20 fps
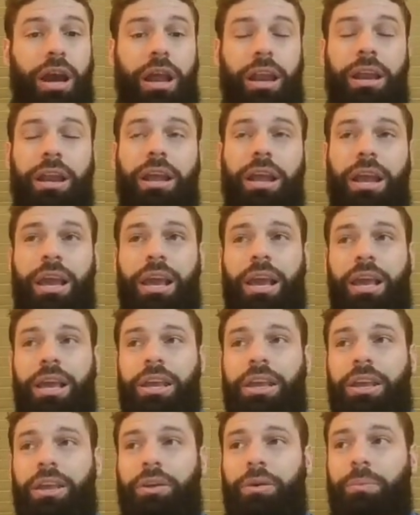And
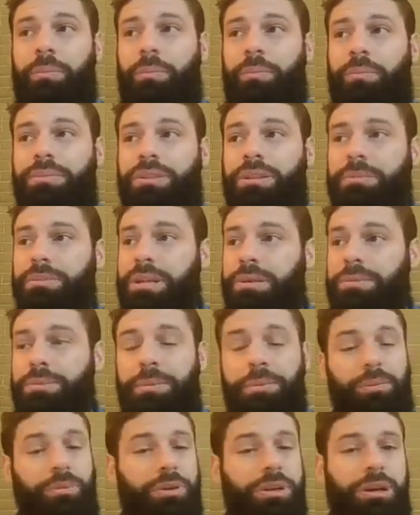sometimes
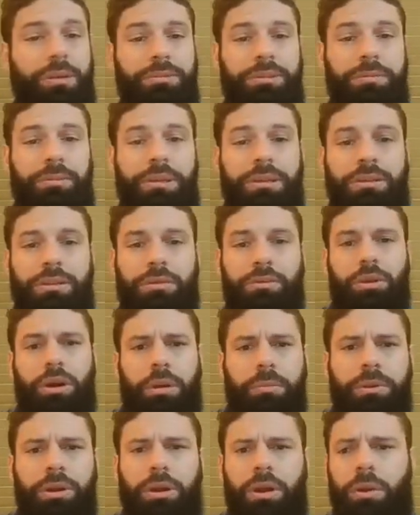people will come to me and say,
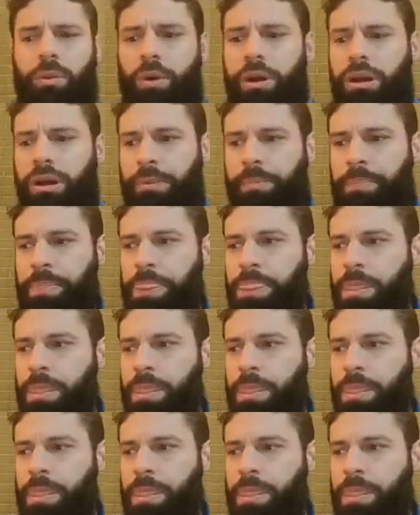Rob, I want